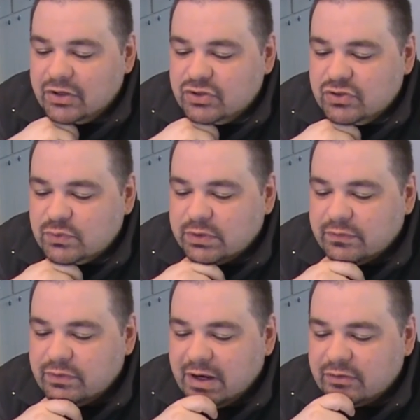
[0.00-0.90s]
Choose one
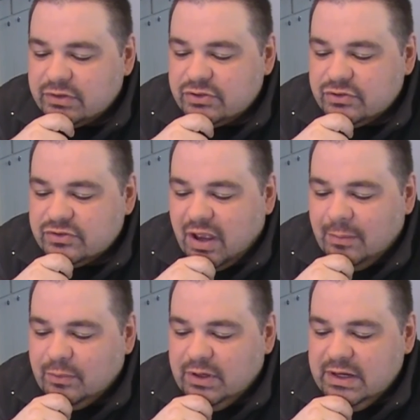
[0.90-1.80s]
of that creature's
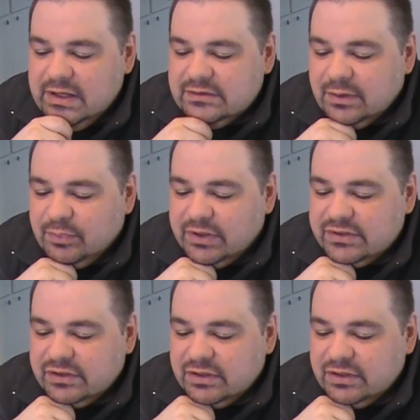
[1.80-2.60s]
upgrades and place a